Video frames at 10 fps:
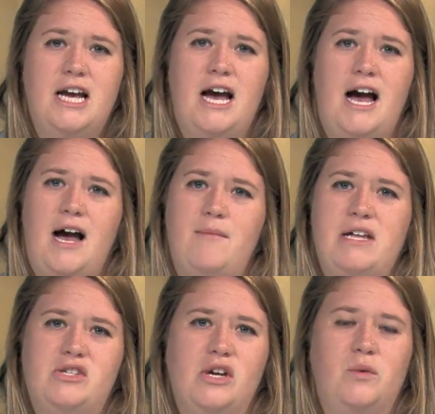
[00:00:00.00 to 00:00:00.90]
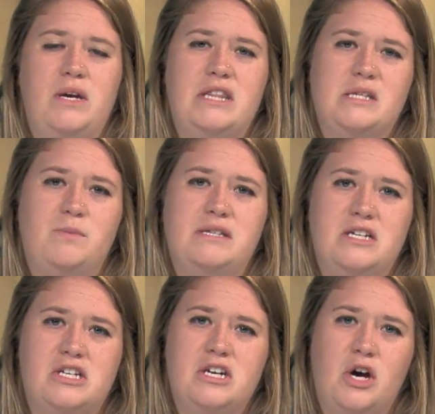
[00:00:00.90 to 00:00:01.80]
Um, and so when this
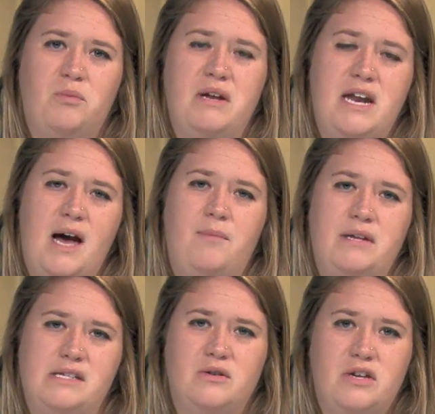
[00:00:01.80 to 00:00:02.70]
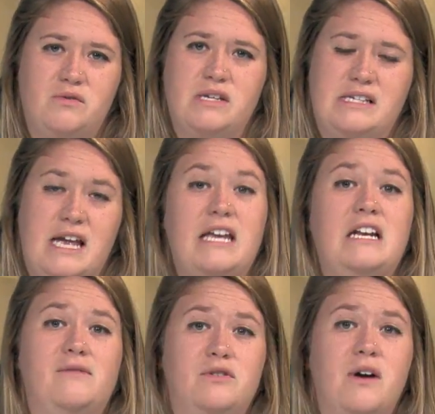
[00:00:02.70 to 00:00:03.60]
position opened up, it's OU's
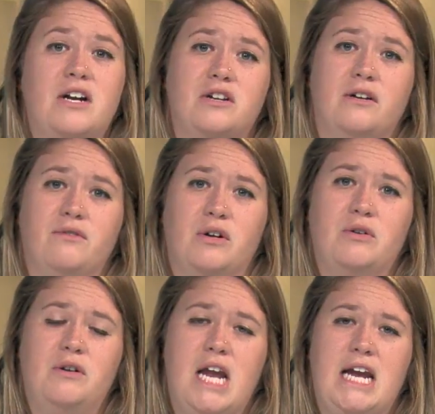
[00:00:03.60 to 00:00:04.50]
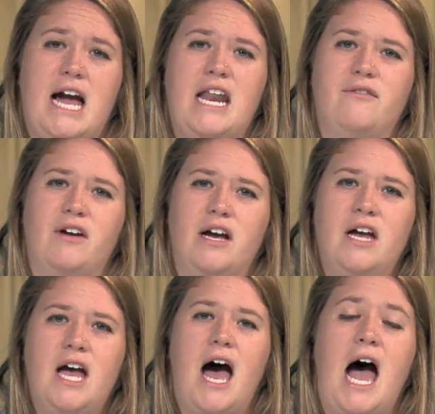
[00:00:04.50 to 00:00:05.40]
executive director of recruiting, kind of a,
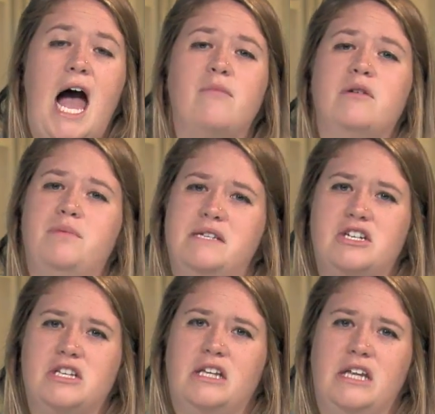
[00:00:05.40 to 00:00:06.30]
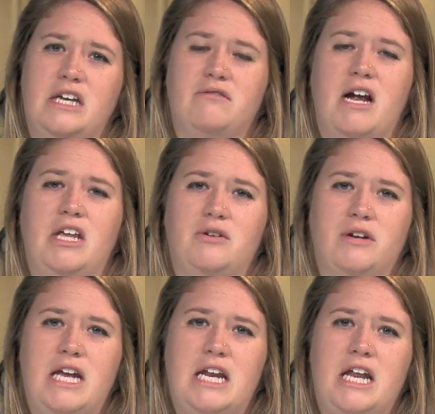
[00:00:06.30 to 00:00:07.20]
a hybrid position that Lincoln Riley
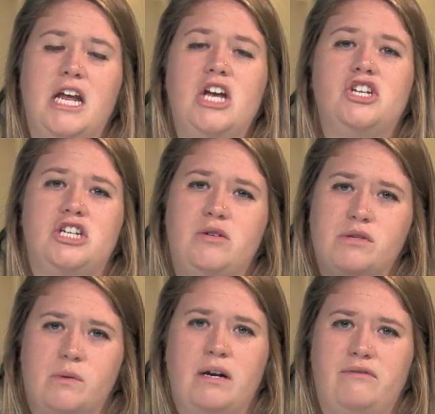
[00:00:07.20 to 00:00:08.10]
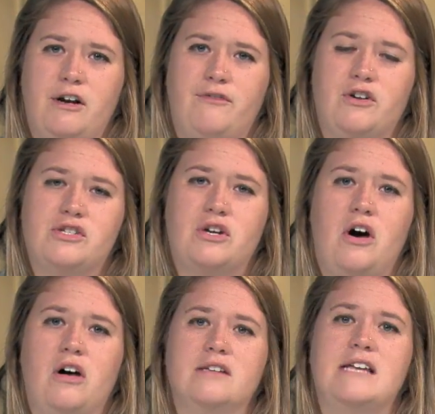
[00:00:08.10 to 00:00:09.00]
created. She was one of their first
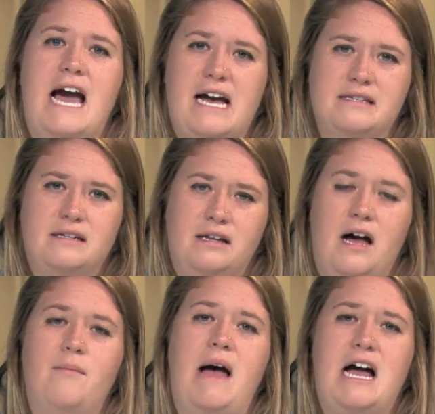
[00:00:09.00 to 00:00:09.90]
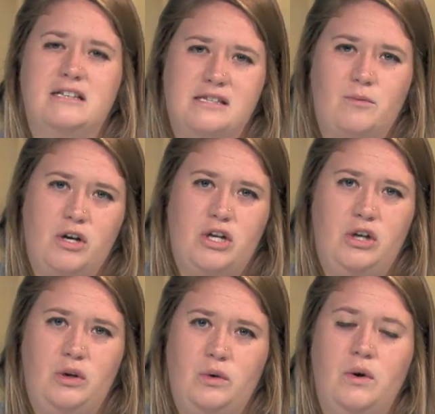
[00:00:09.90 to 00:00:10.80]
calls as an alum, as someone
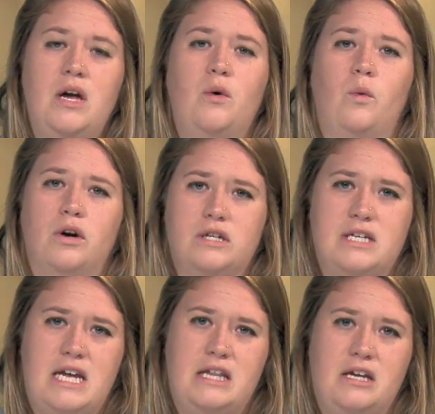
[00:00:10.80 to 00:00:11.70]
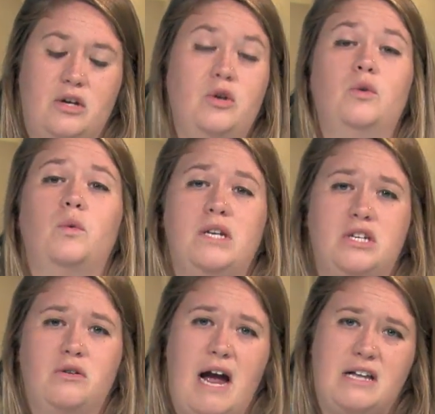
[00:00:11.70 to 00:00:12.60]
who worked in the, who went
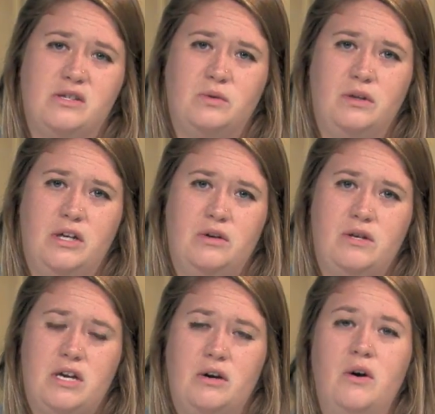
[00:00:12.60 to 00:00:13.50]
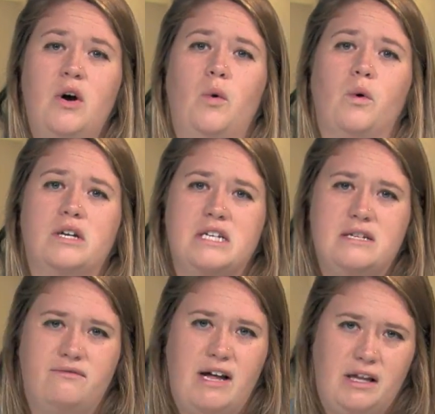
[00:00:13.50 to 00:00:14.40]
to grad school at OU, worked in
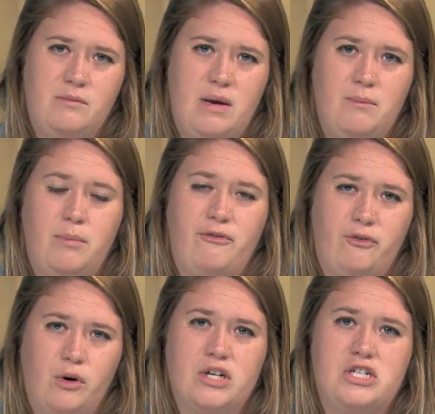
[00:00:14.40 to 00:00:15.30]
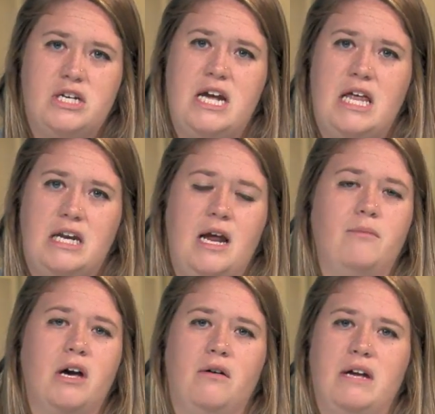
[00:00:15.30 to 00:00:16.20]
development before she ended
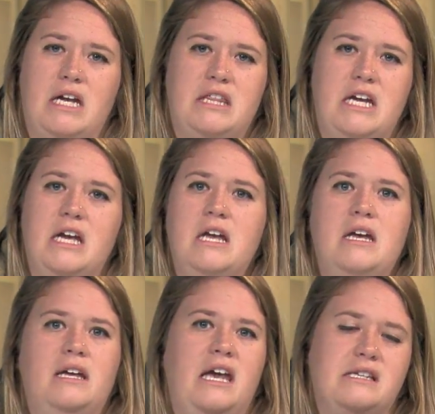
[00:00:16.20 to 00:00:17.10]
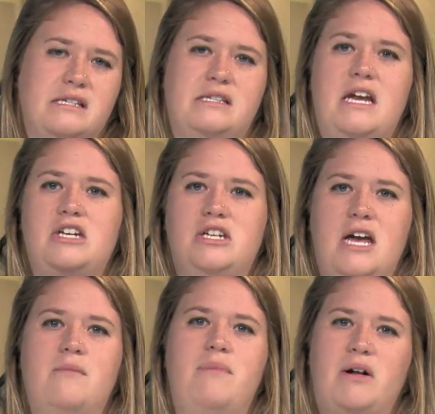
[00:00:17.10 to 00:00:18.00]
up going, I think Kansas State. She
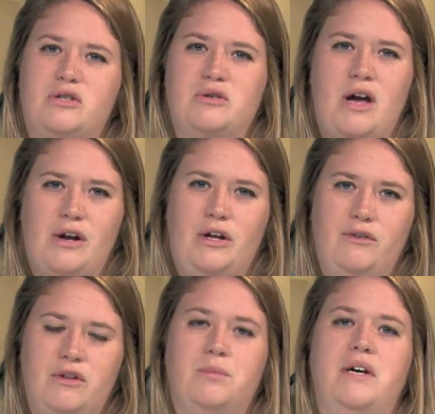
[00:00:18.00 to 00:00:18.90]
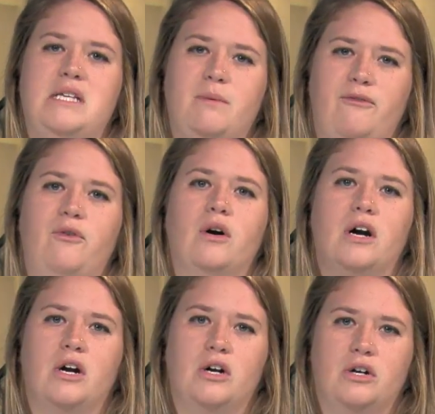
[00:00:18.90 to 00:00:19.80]
kind of bounced around all over the place
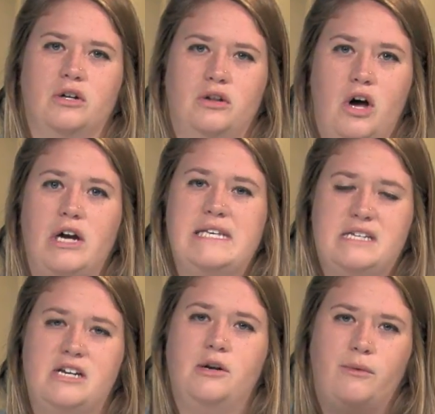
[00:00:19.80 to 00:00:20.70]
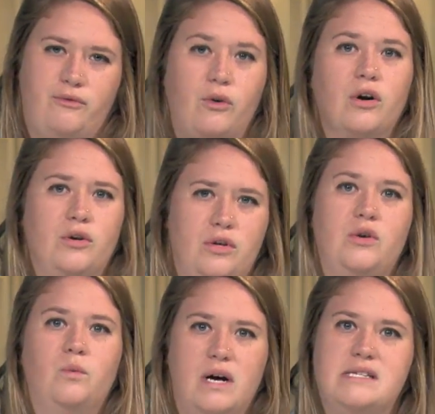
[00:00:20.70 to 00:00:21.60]
before her longest tenure before OU
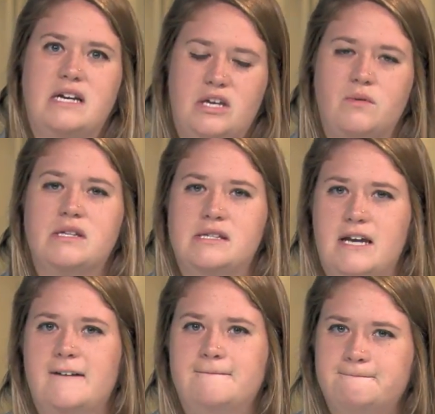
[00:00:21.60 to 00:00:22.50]
was at UNC.